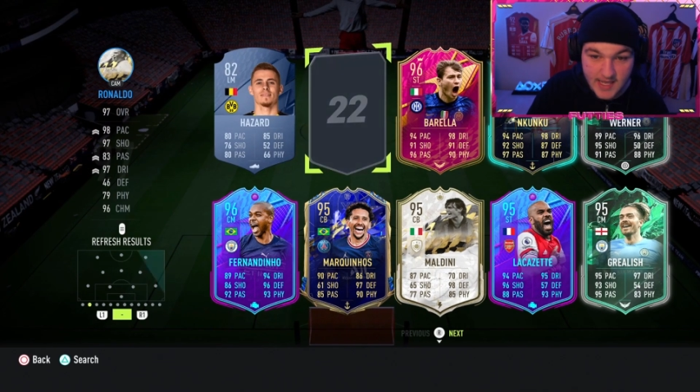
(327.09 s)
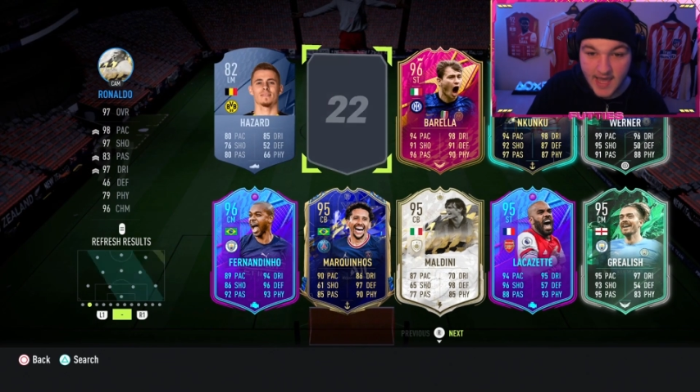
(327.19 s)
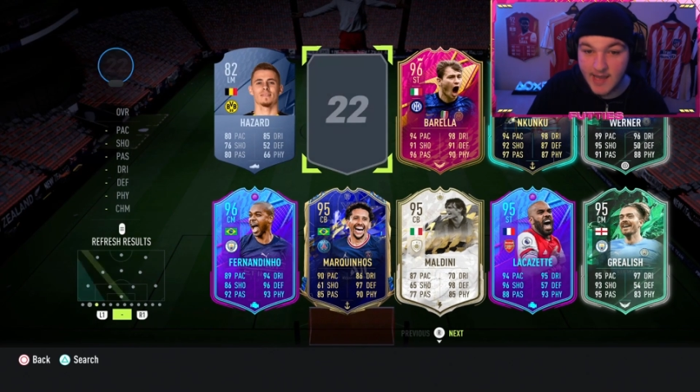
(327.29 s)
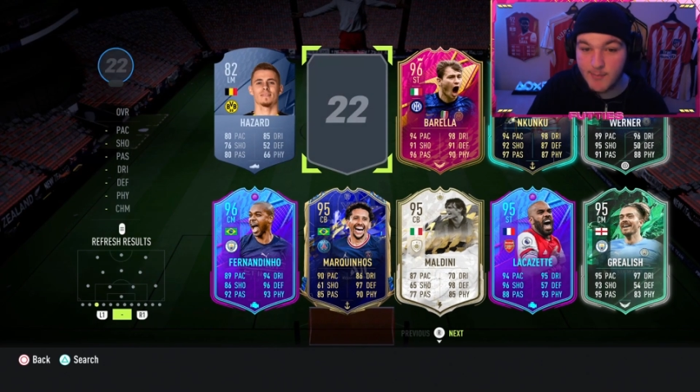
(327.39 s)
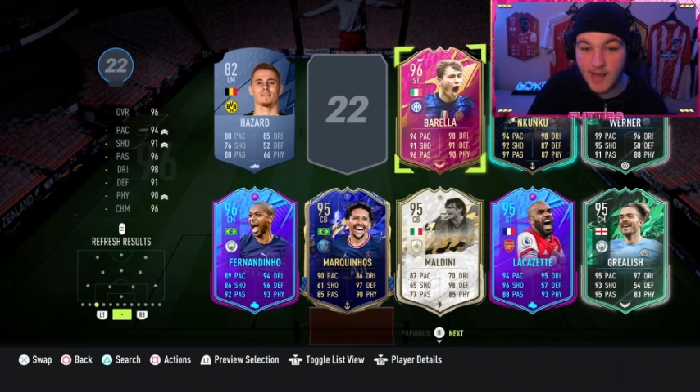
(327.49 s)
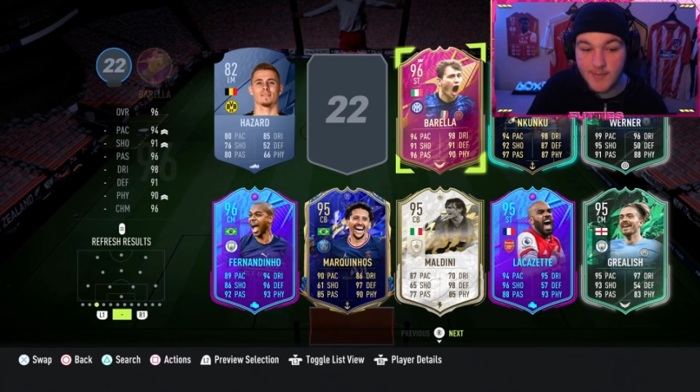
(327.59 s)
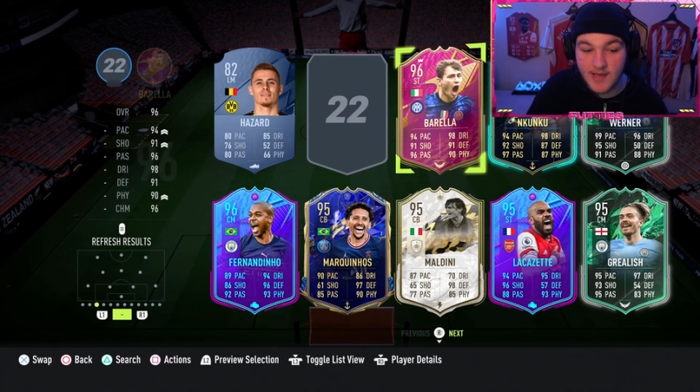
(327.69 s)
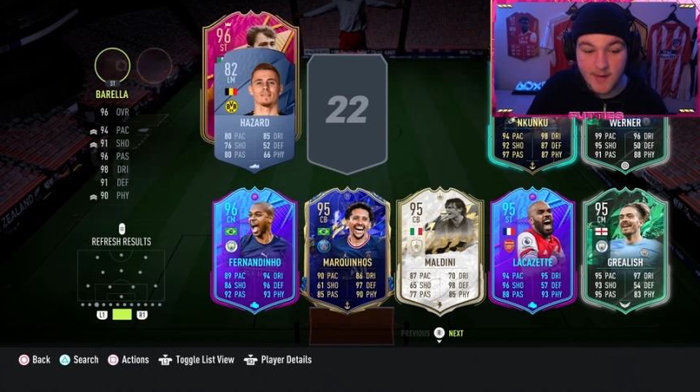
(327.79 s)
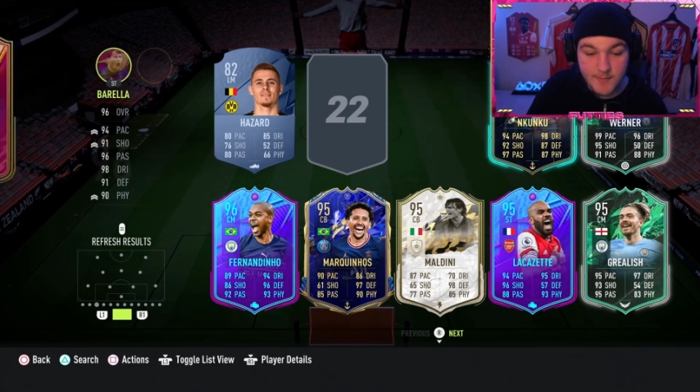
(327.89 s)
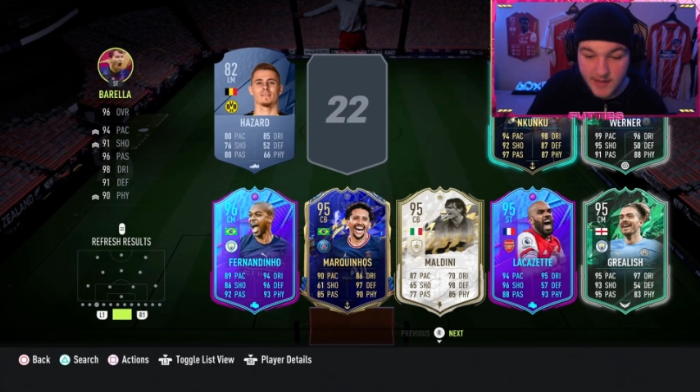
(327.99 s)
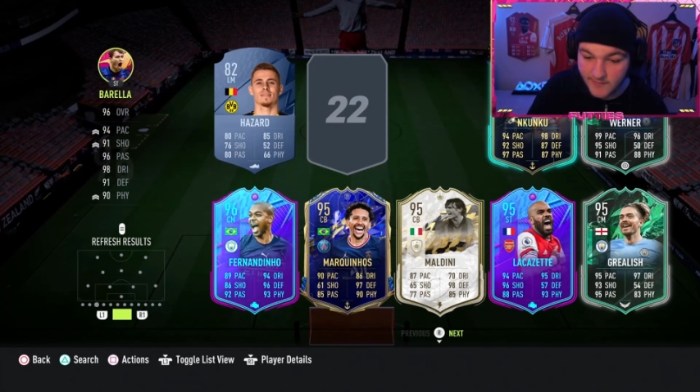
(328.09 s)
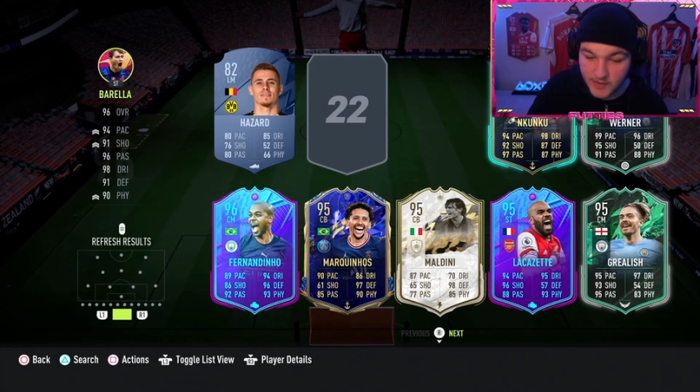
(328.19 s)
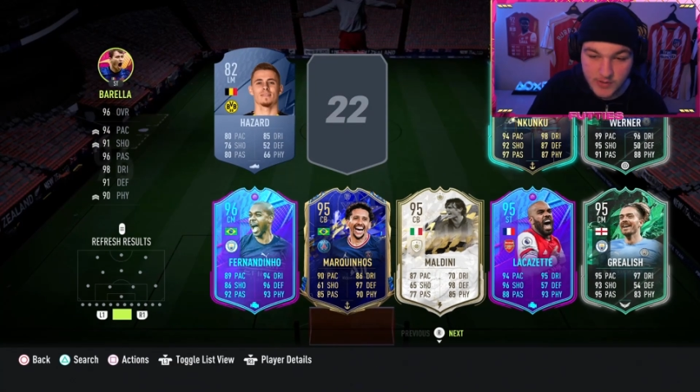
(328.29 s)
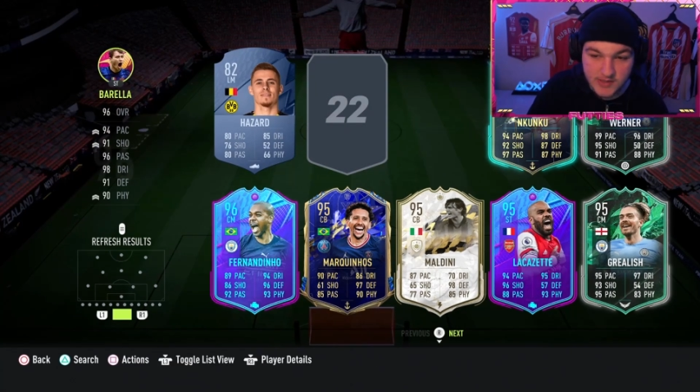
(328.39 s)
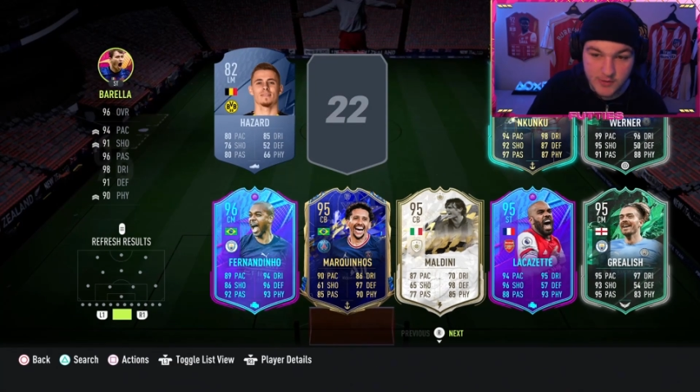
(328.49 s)
and maybe a
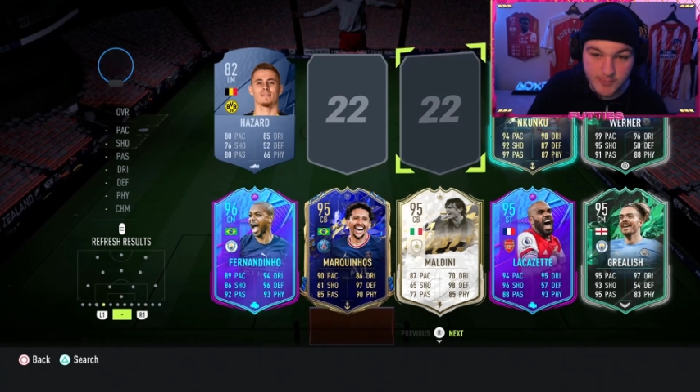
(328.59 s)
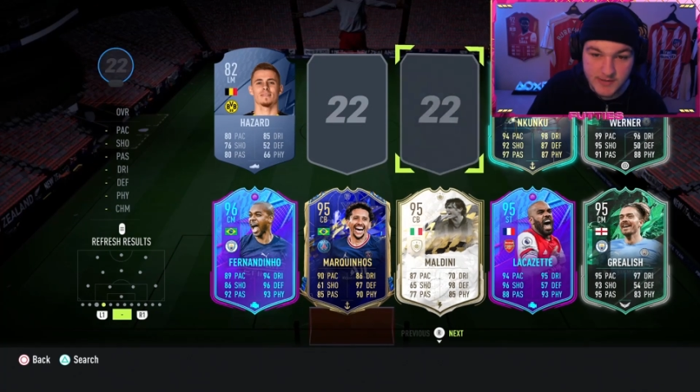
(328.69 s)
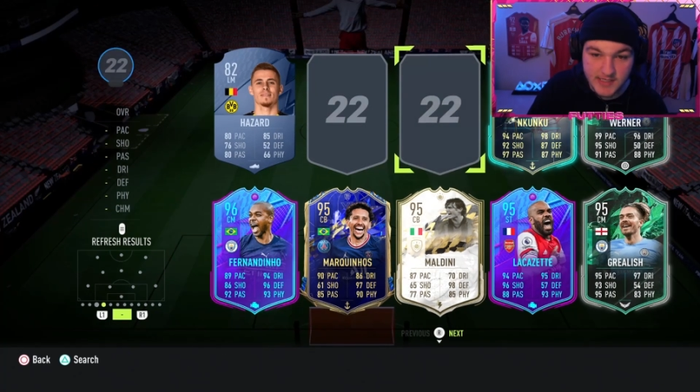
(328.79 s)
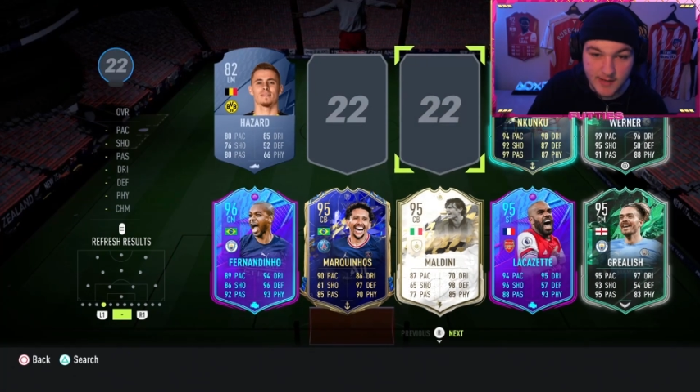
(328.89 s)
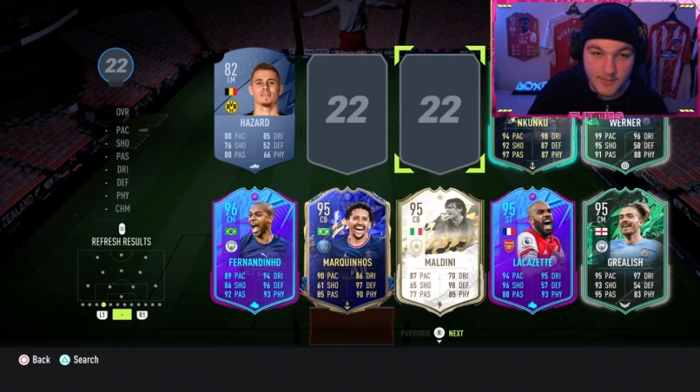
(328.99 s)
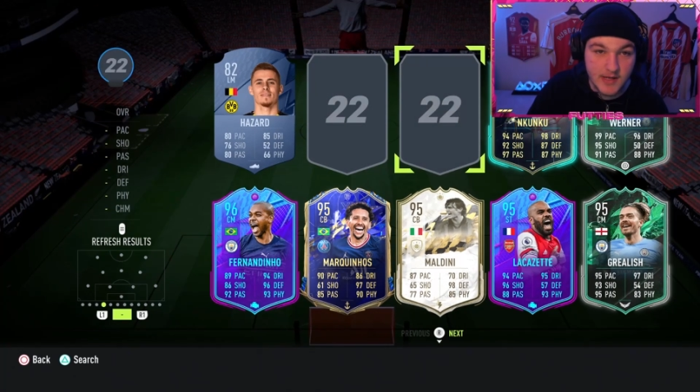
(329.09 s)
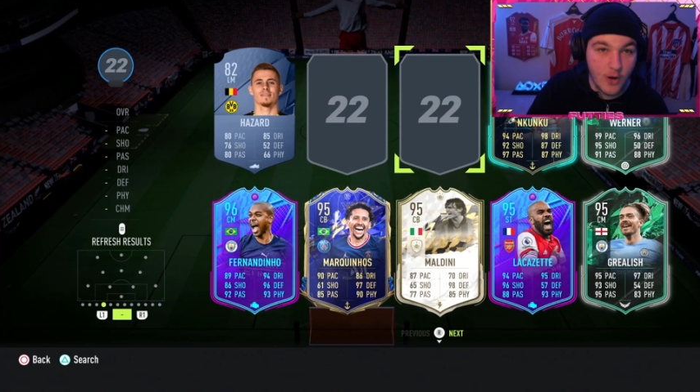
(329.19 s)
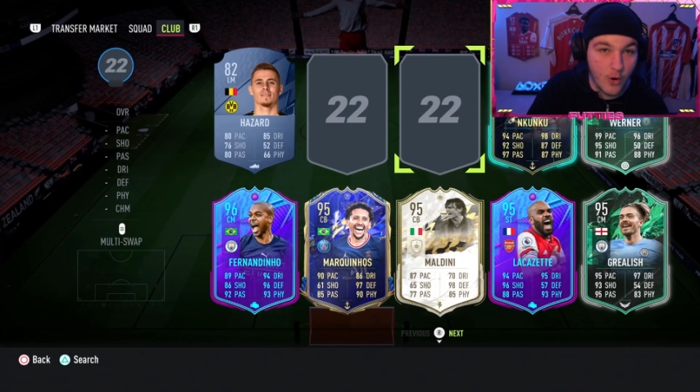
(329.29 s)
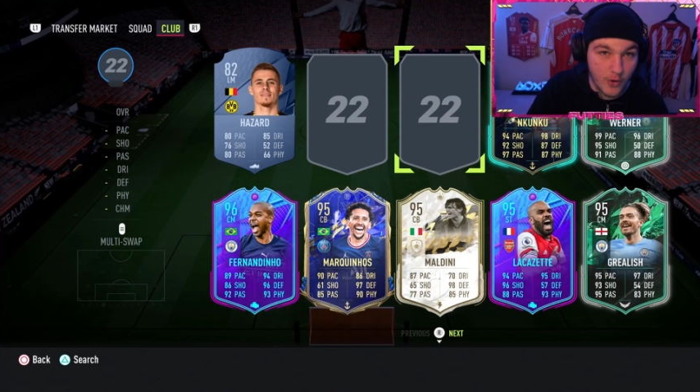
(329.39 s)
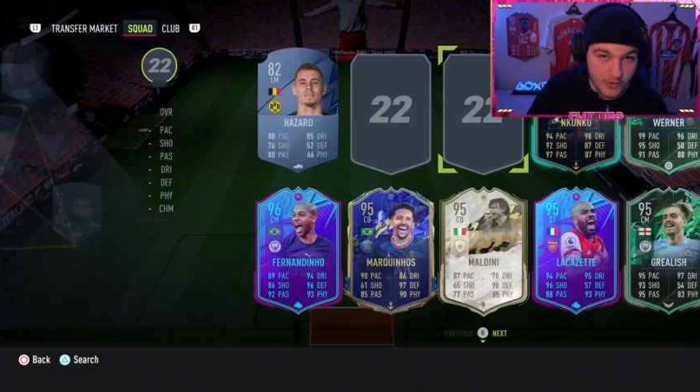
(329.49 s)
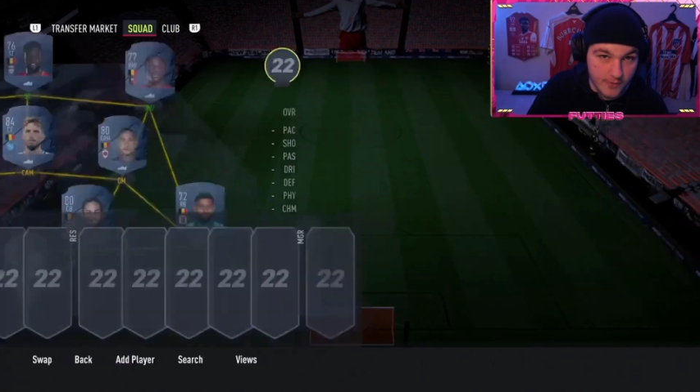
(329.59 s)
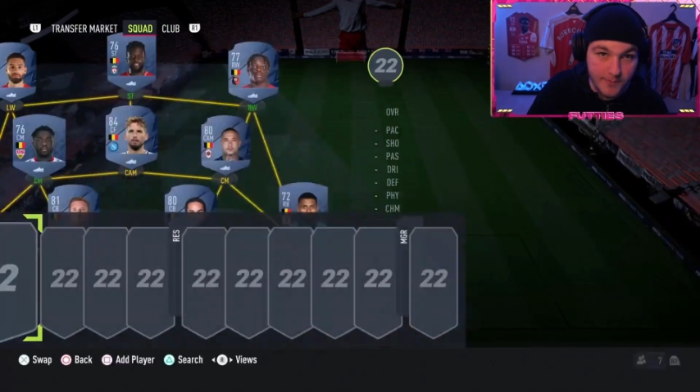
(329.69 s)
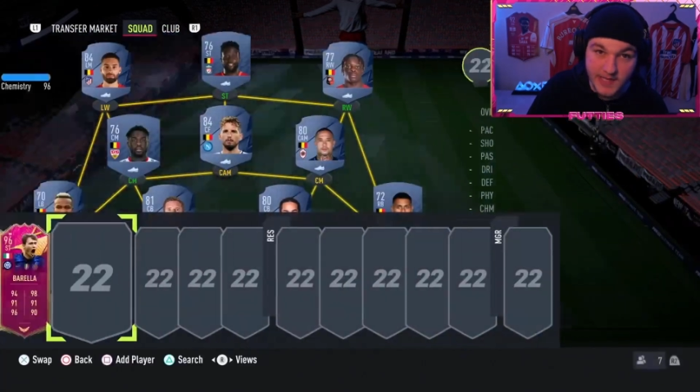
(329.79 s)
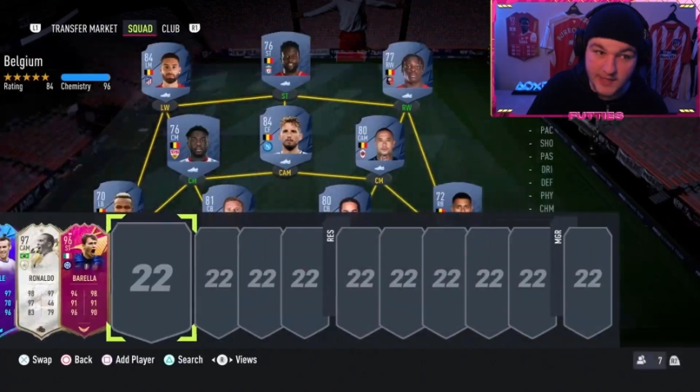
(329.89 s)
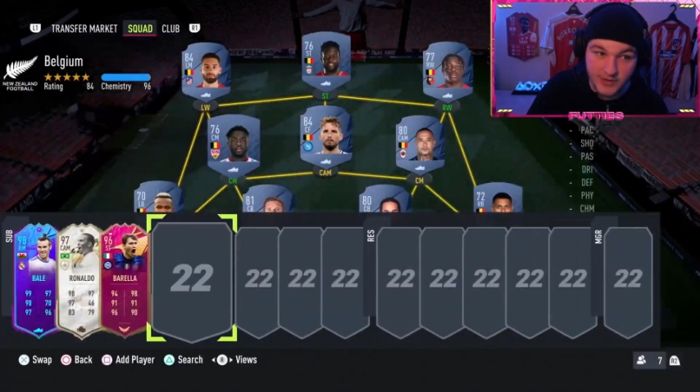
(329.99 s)
midfielder super sub on your
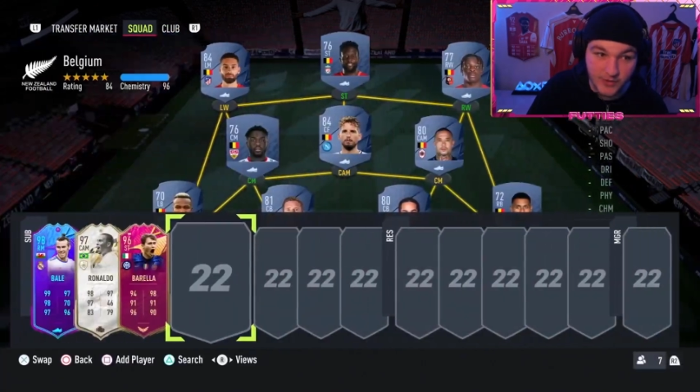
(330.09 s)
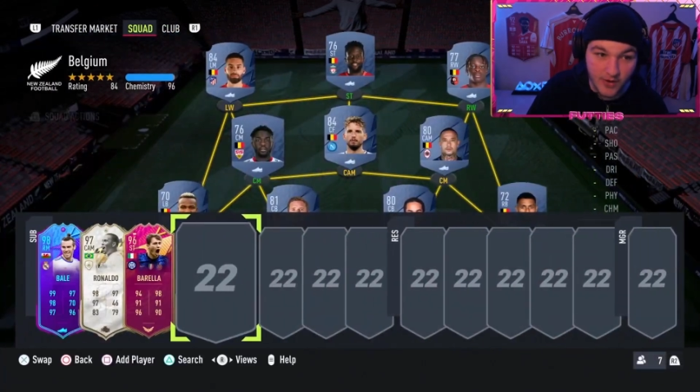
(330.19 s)
bench,